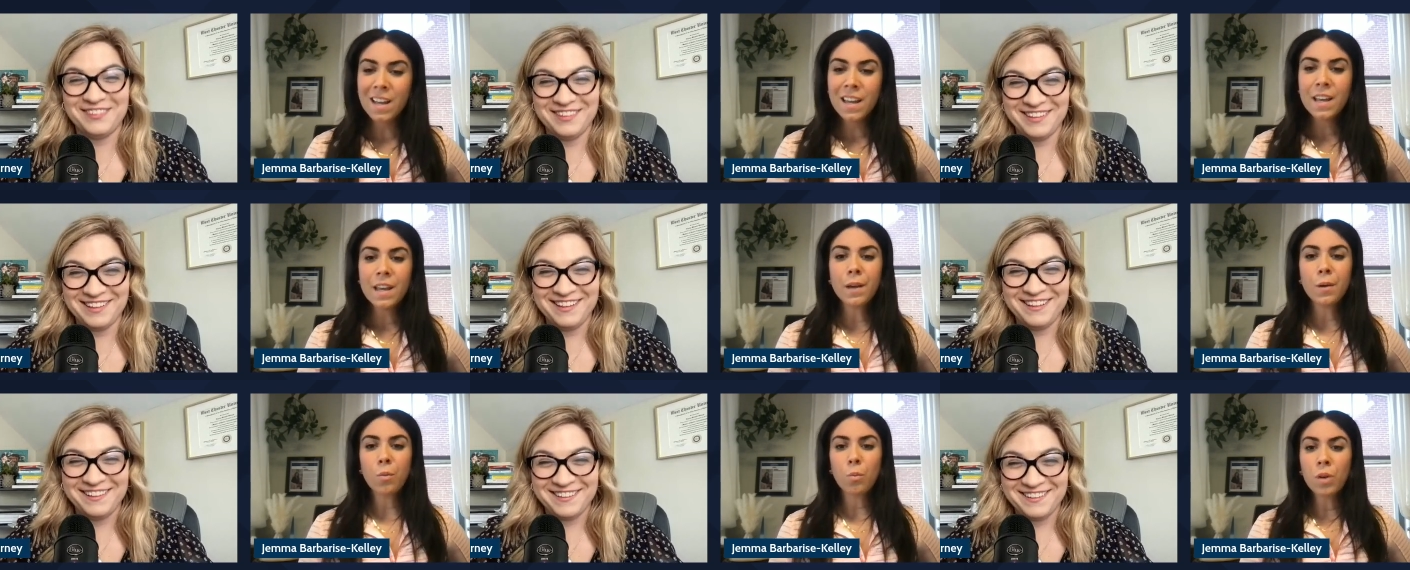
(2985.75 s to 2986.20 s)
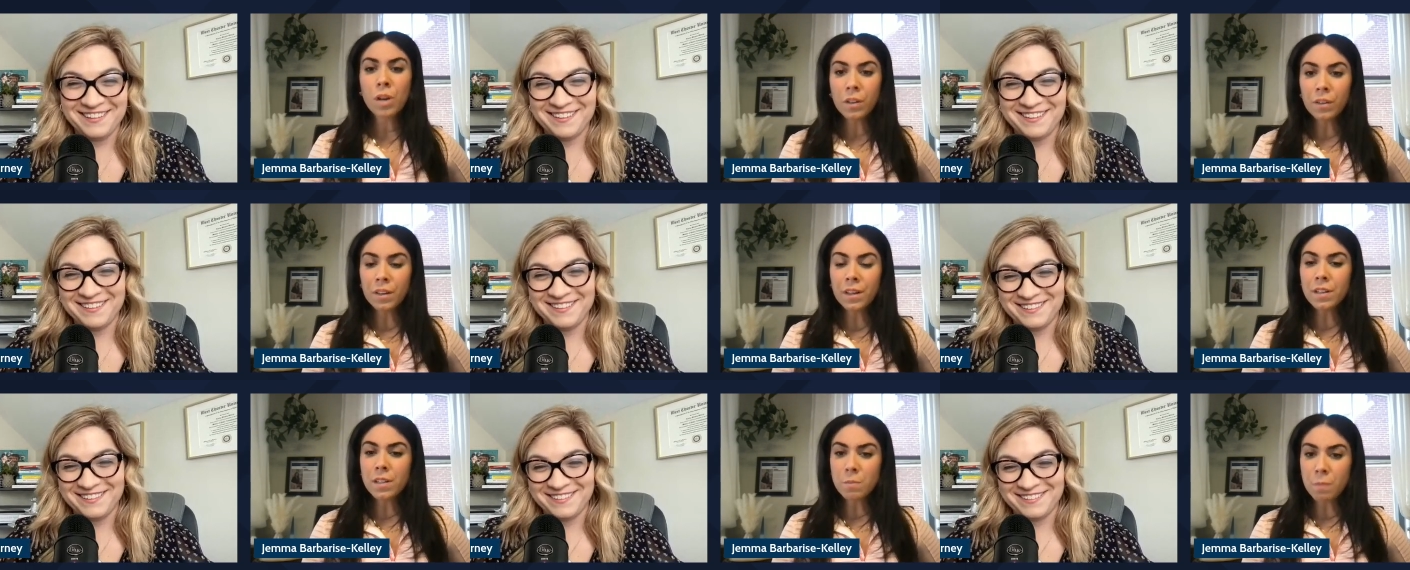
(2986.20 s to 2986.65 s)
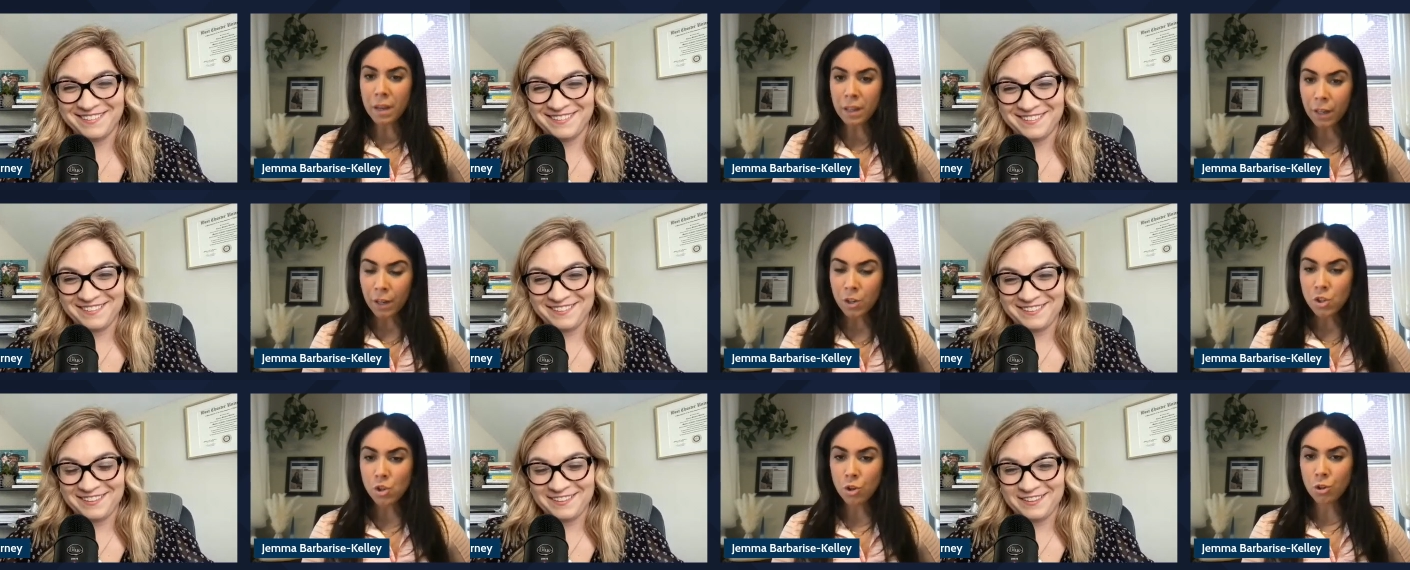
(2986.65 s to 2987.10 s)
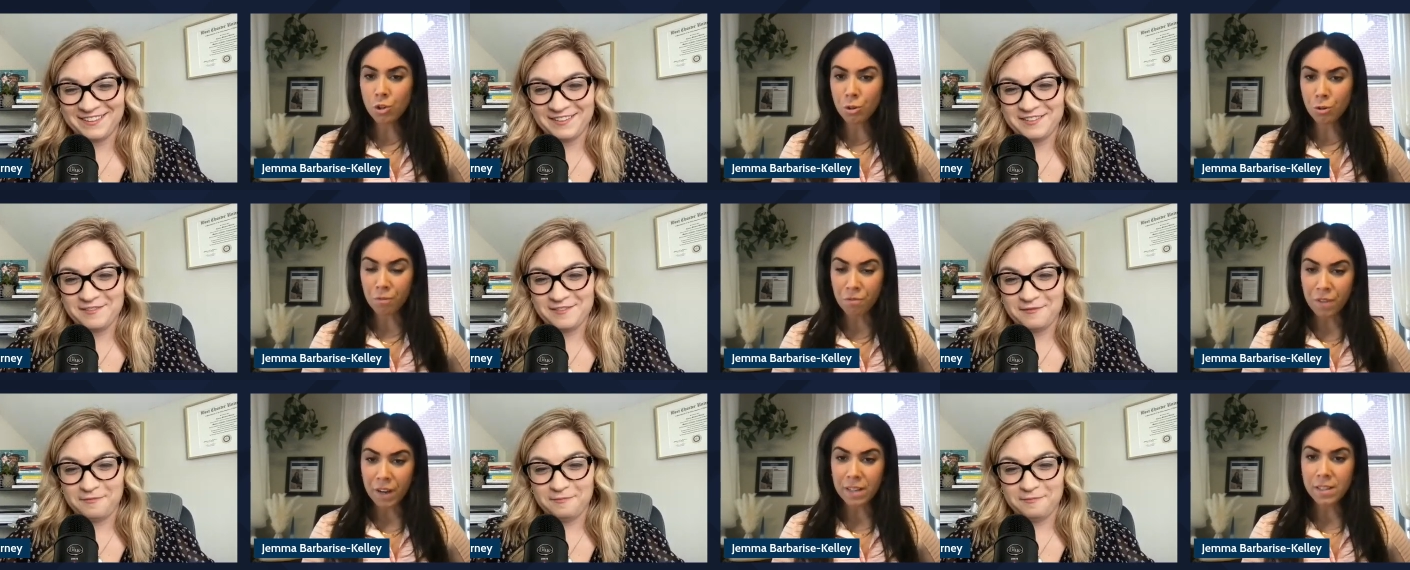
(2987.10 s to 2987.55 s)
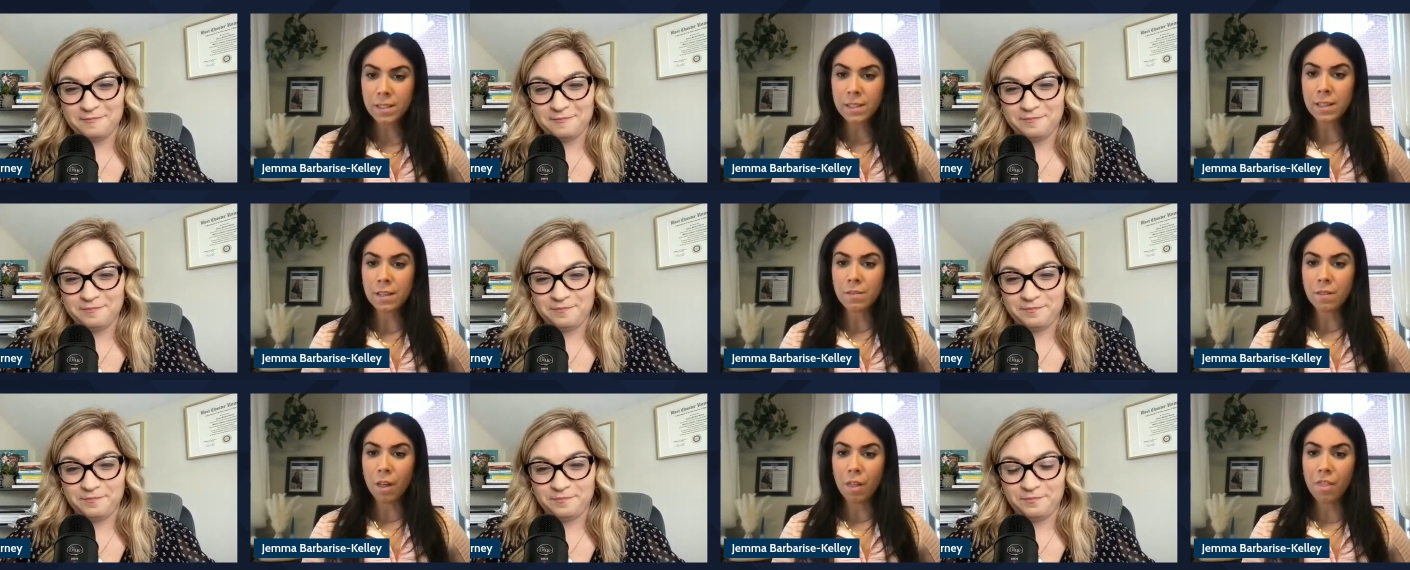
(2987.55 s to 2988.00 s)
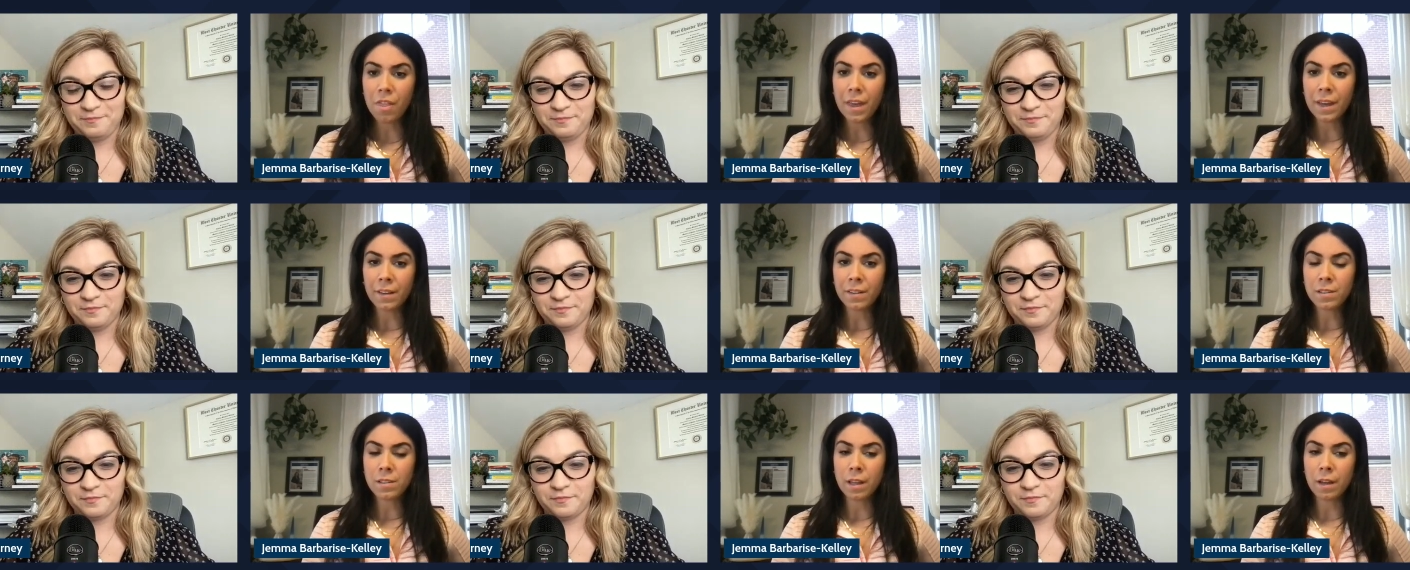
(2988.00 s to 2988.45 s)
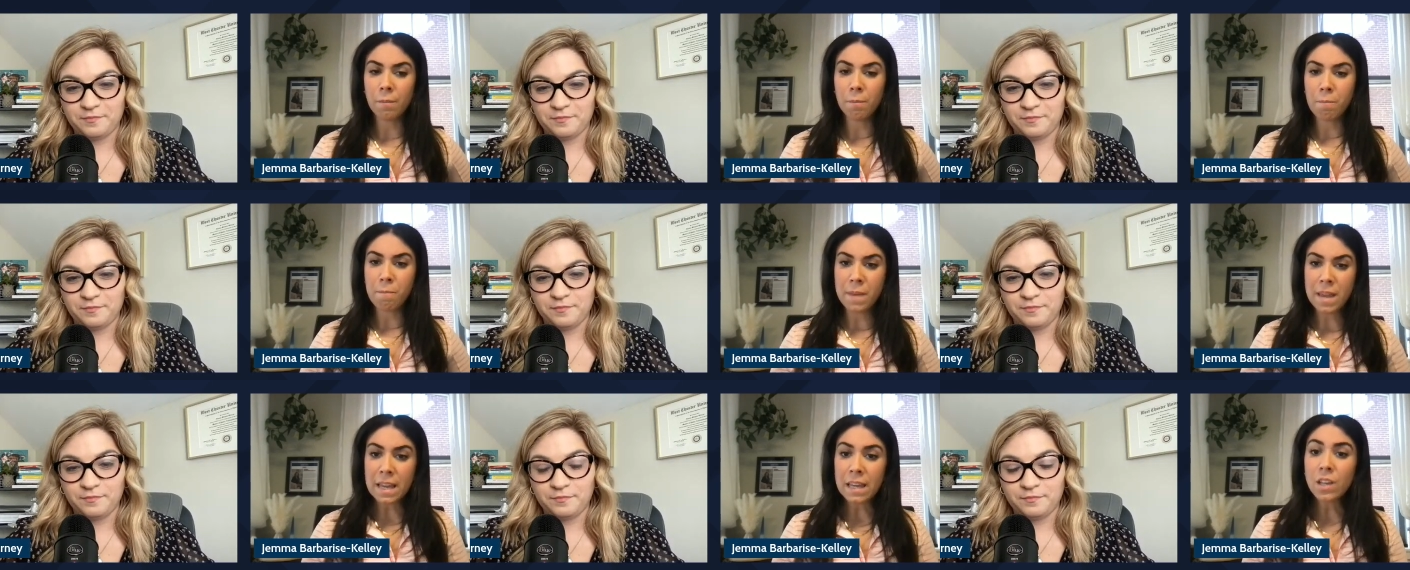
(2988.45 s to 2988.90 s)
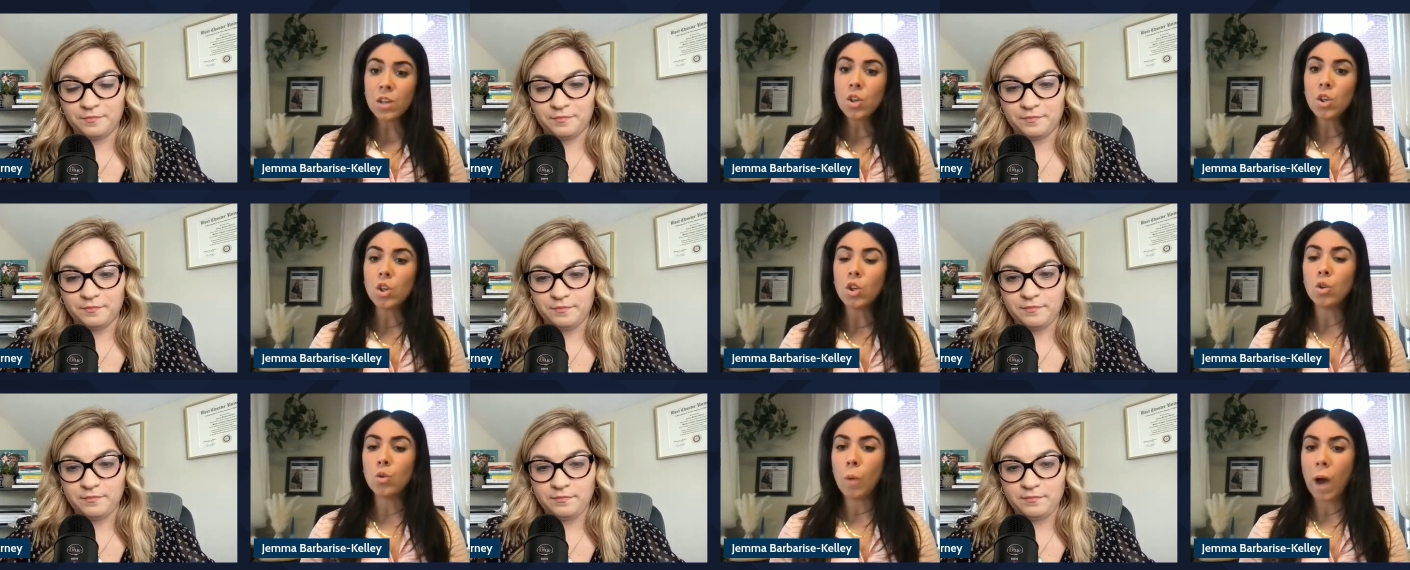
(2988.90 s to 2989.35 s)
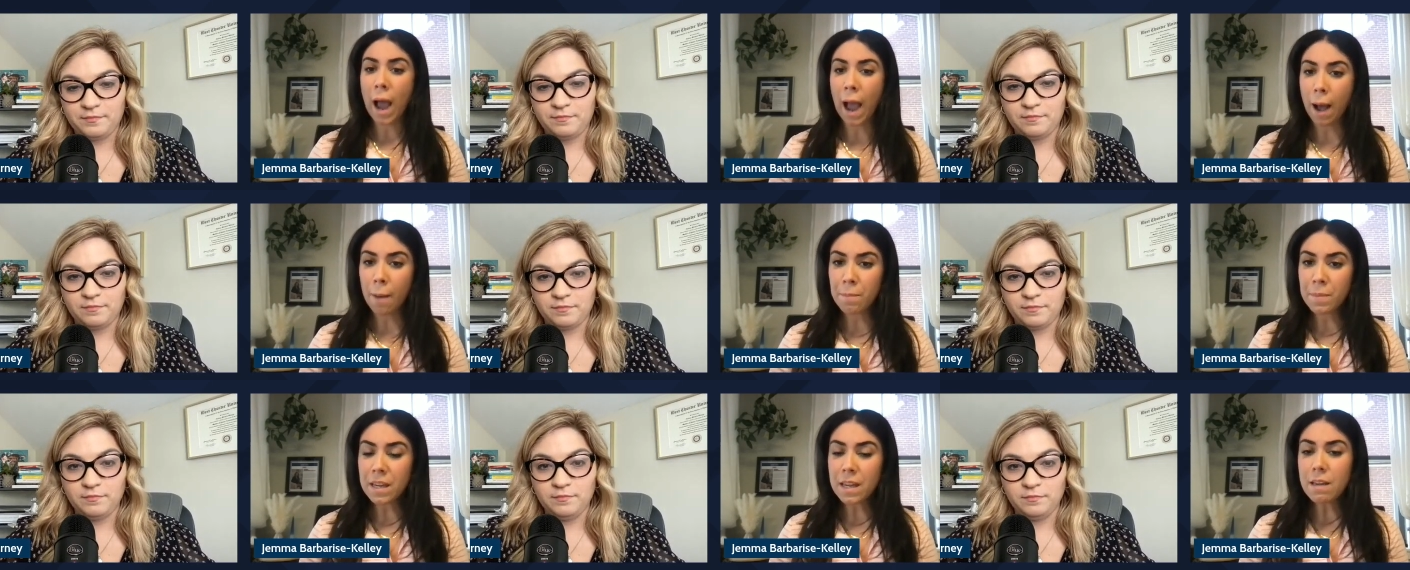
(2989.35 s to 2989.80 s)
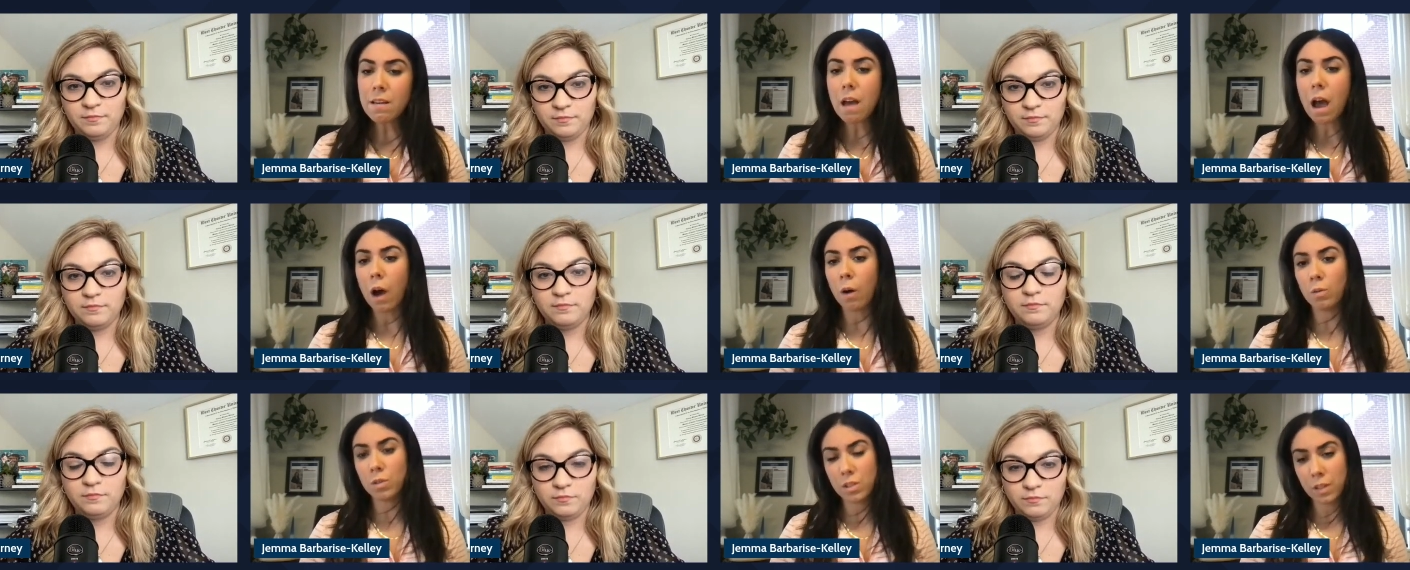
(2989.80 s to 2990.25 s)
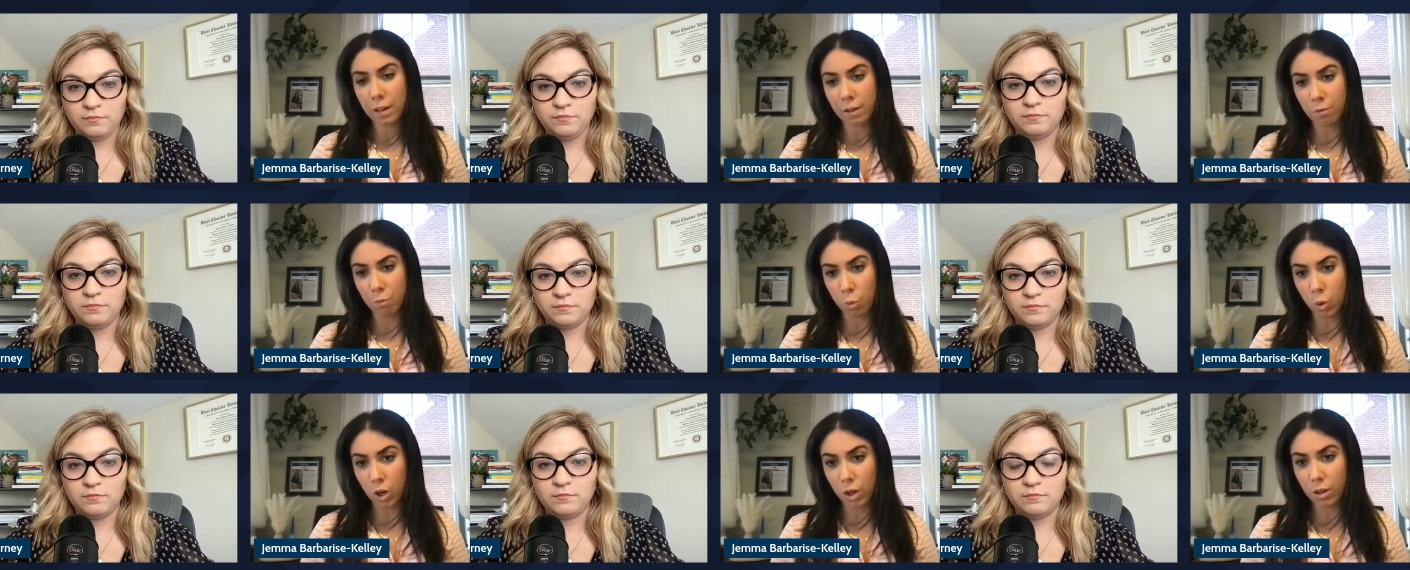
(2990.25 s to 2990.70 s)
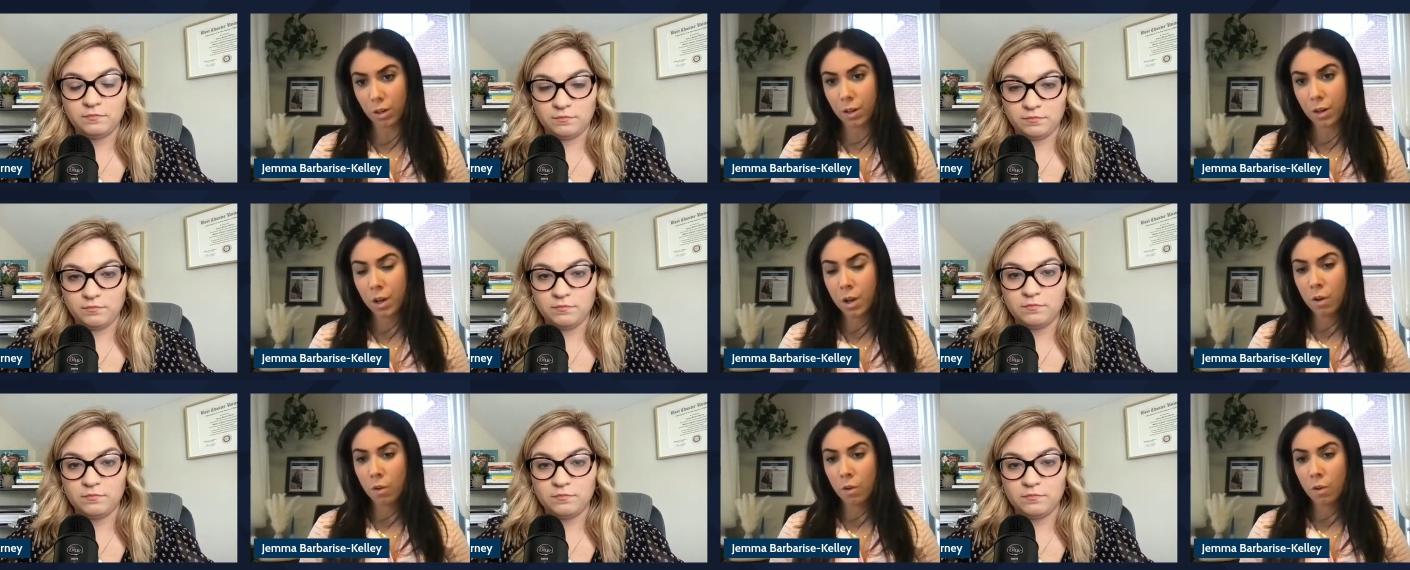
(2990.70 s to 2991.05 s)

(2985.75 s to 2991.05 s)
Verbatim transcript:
Speaker 1: It really is making sure you're investing in the things that make you happy outside of work.